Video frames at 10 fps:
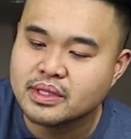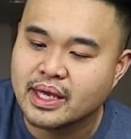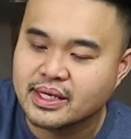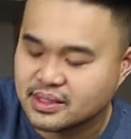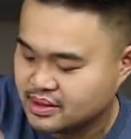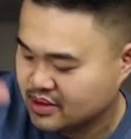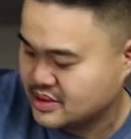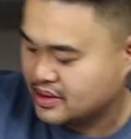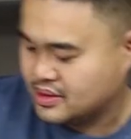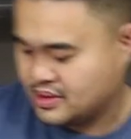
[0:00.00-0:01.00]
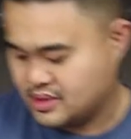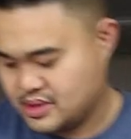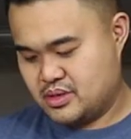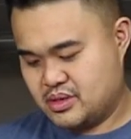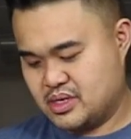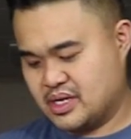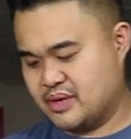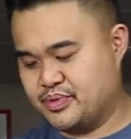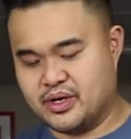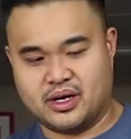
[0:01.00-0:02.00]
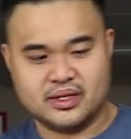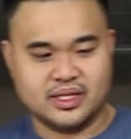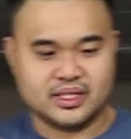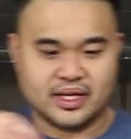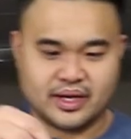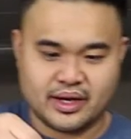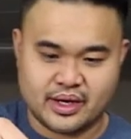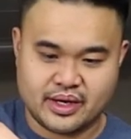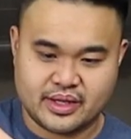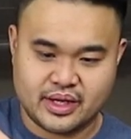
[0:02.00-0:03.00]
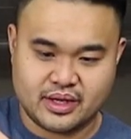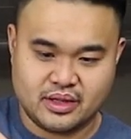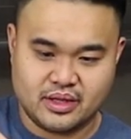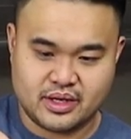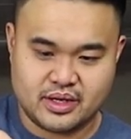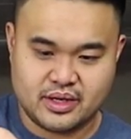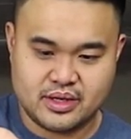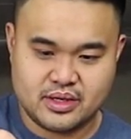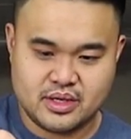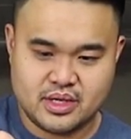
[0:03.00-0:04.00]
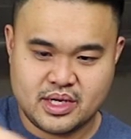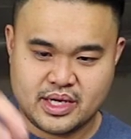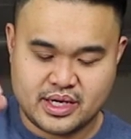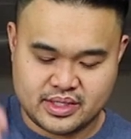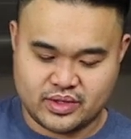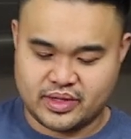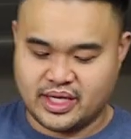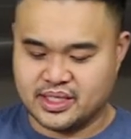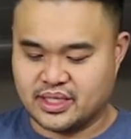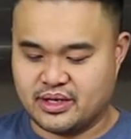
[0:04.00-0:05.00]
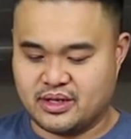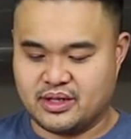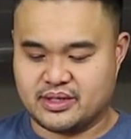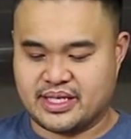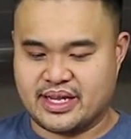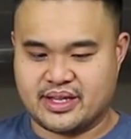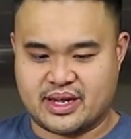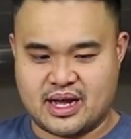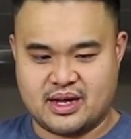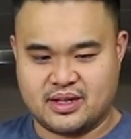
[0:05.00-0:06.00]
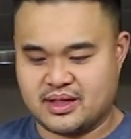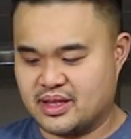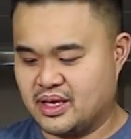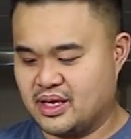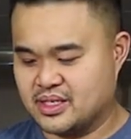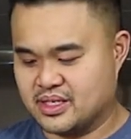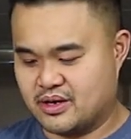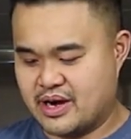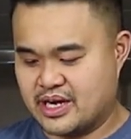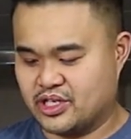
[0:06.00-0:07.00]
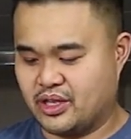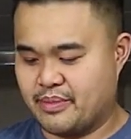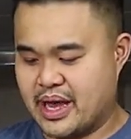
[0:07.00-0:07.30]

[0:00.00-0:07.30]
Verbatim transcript: Nice. I'm gonna put all these in and I'm gonna take a look. So these little tentacle thingies are actually